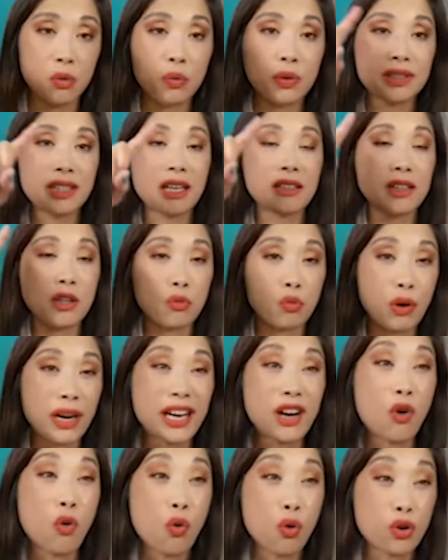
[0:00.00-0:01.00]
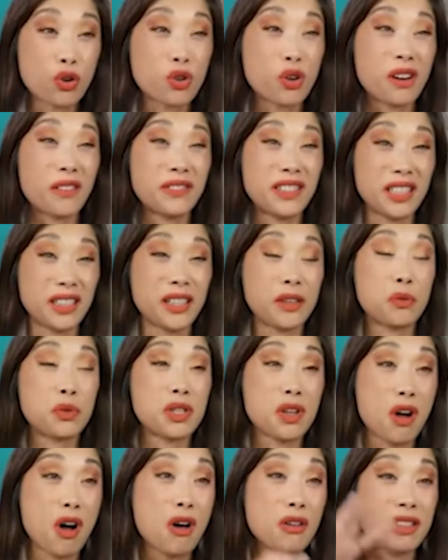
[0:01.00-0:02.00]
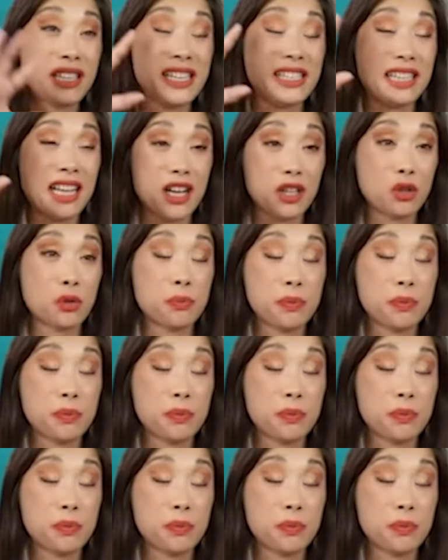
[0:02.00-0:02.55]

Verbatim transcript: without the right order of dealing with all these other